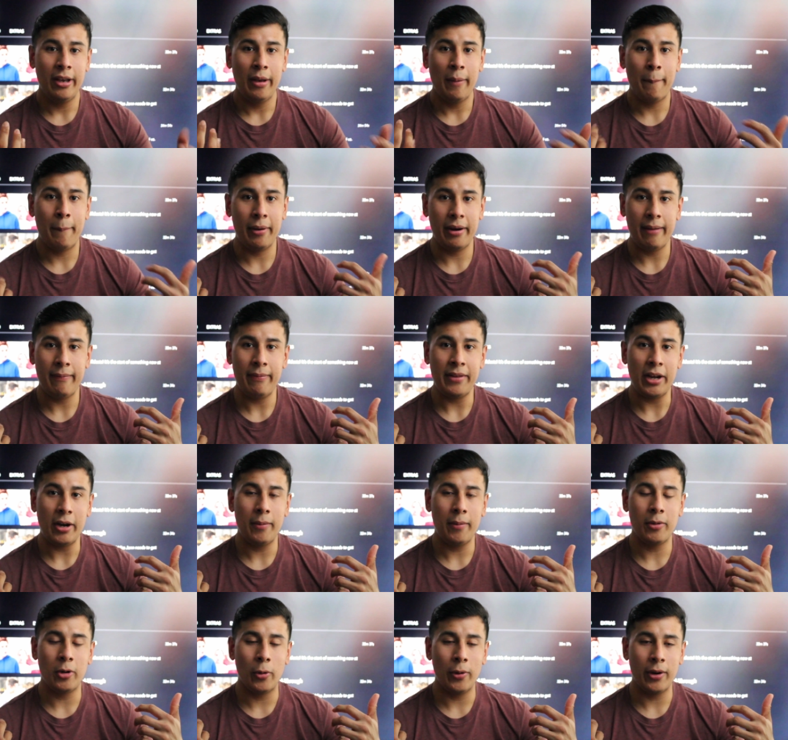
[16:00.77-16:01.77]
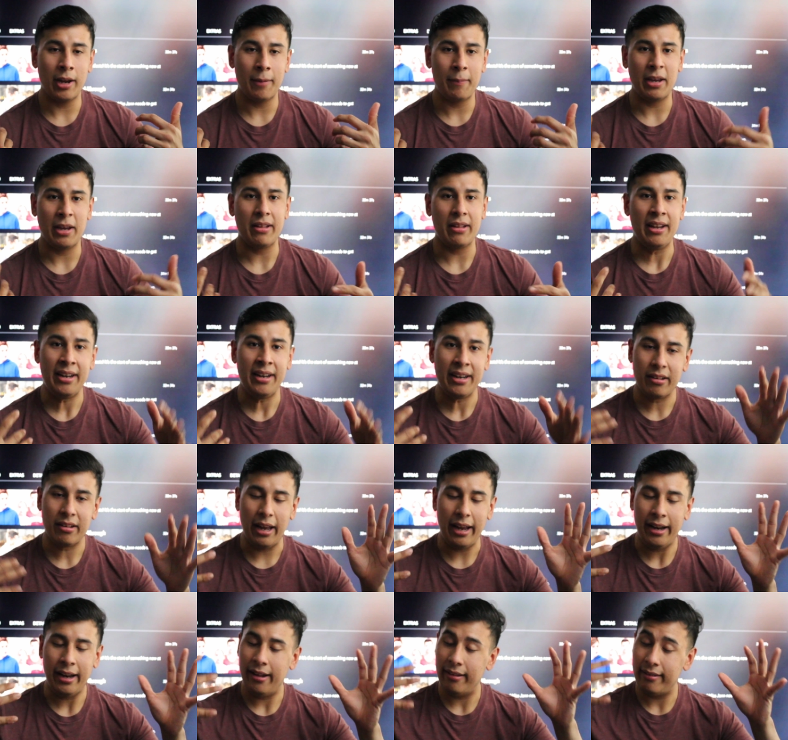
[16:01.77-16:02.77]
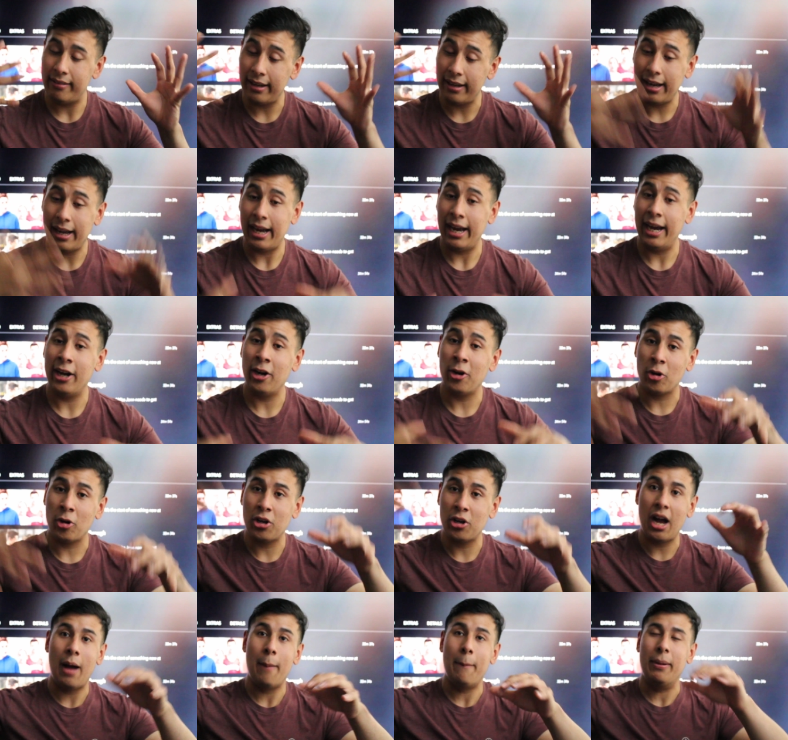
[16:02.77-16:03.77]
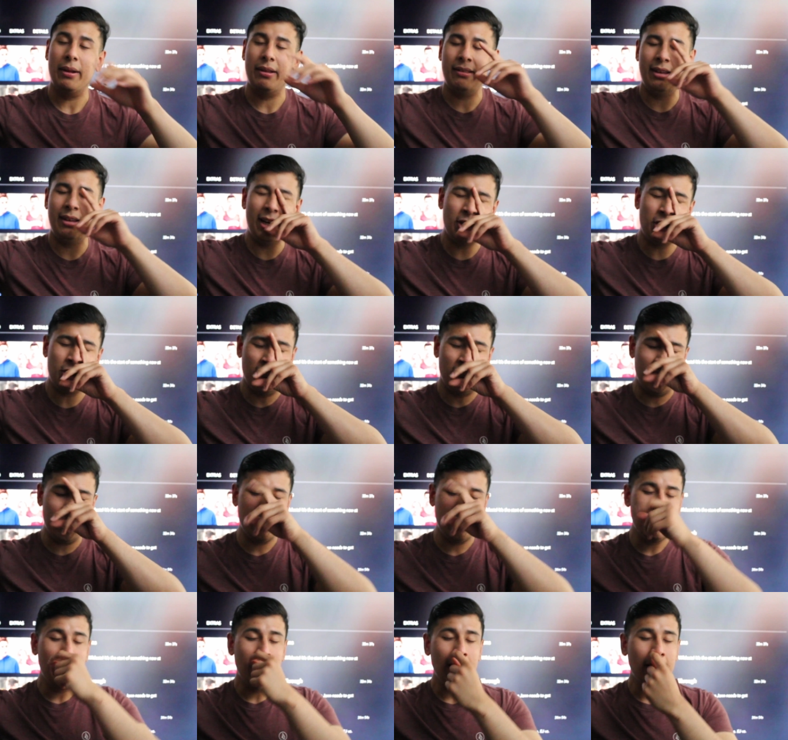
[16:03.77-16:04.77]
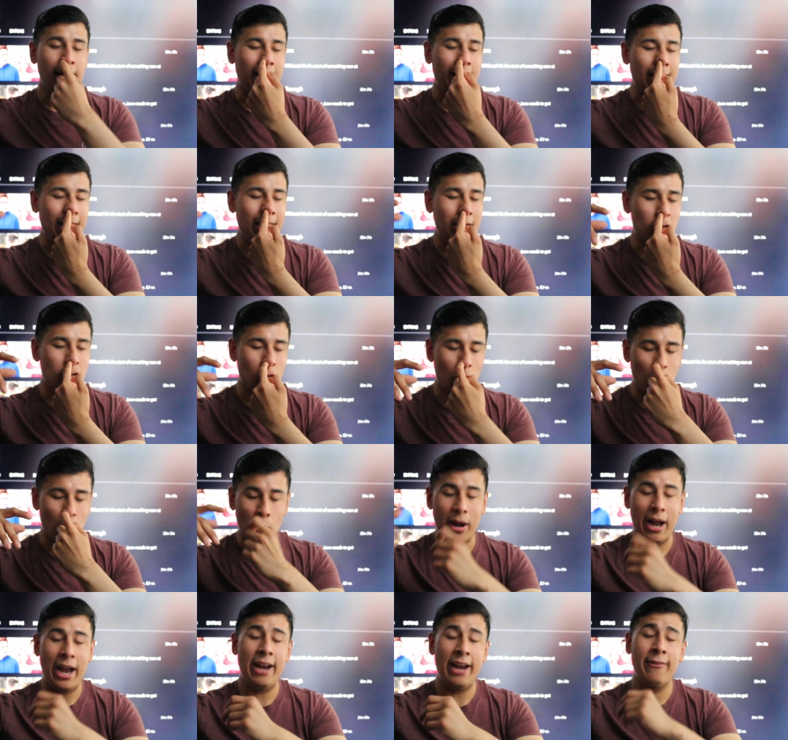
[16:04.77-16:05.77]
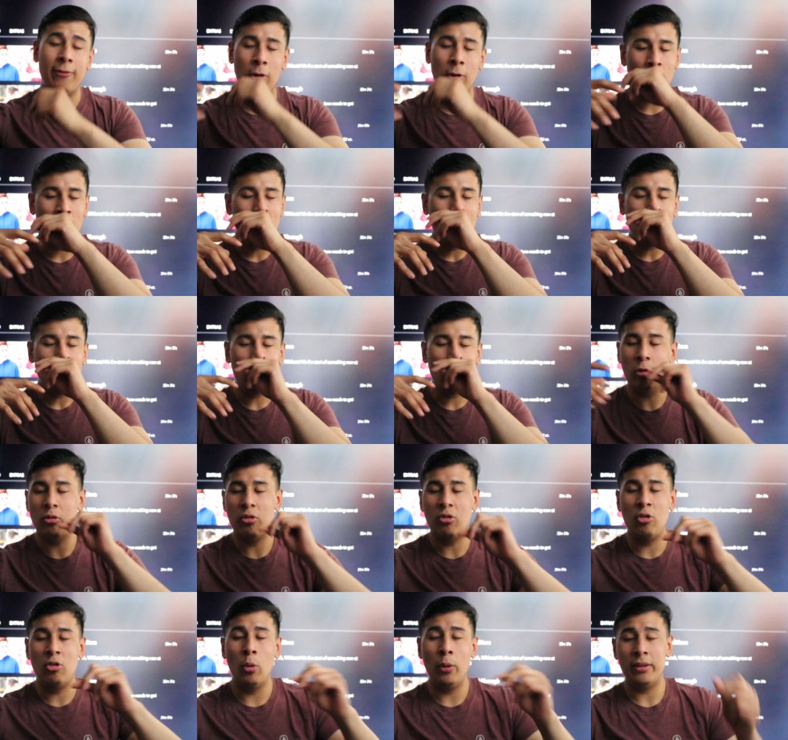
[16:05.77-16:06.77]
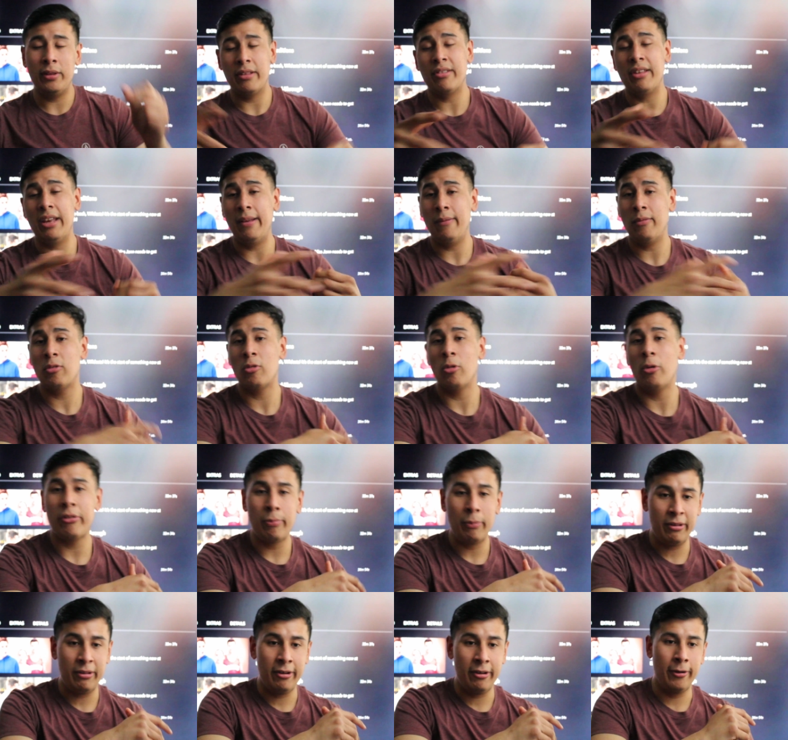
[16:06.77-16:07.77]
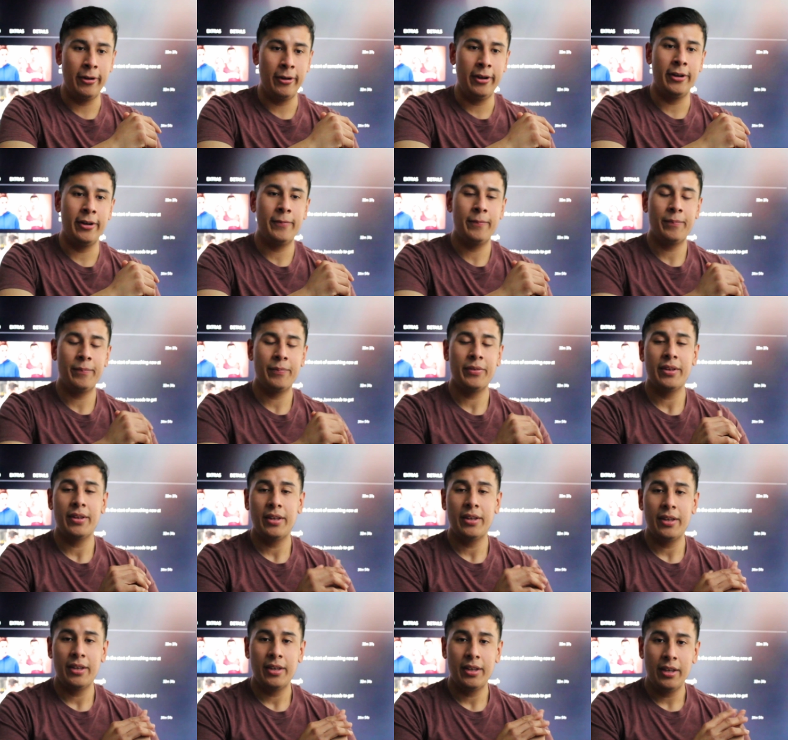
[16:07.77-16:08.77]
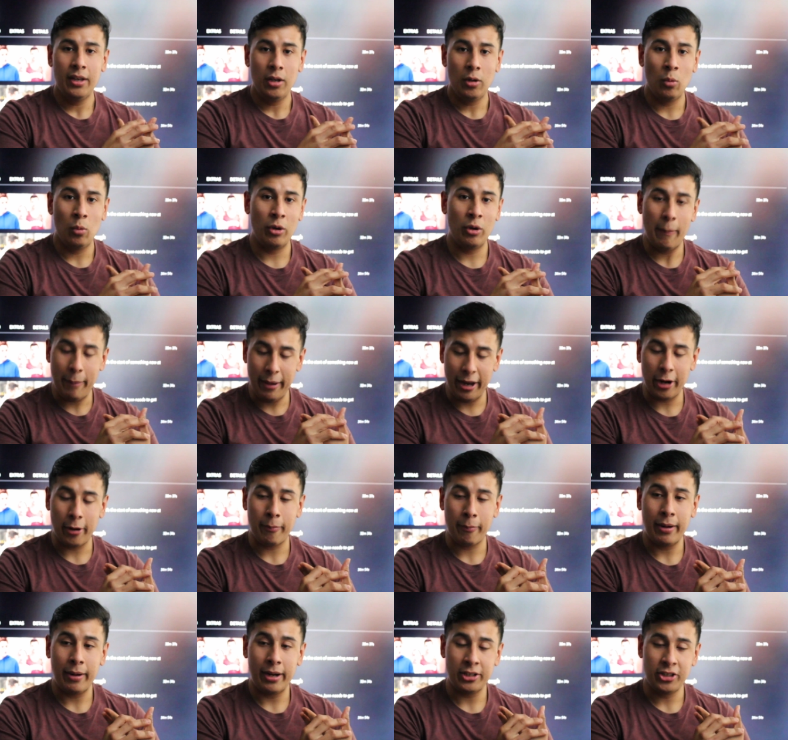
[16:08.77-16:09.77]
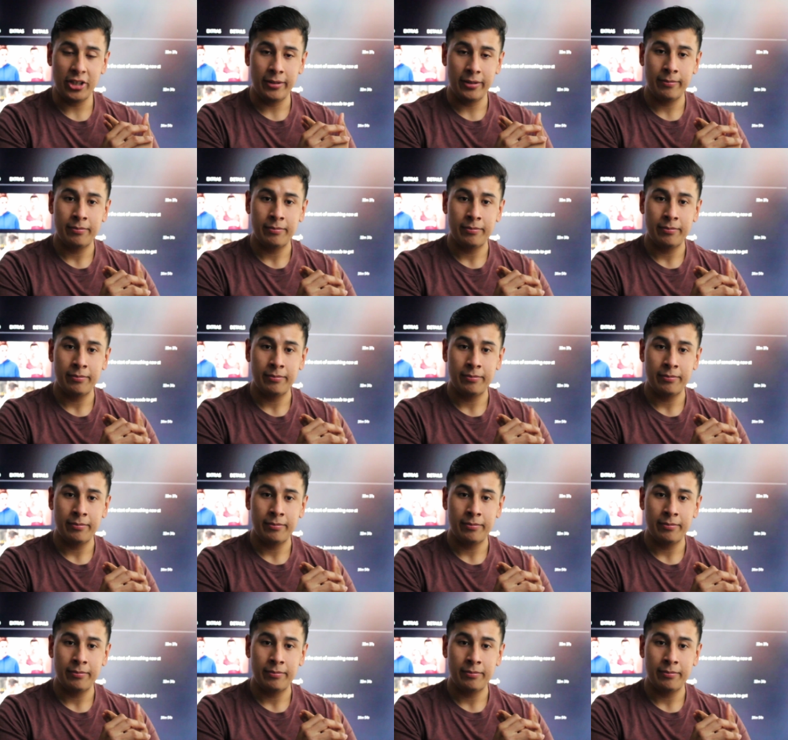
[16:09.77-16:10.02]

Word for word: but I'm now I'm going up against an, an entire competition, like an actual rival who's doing the same source material with a bigger budget.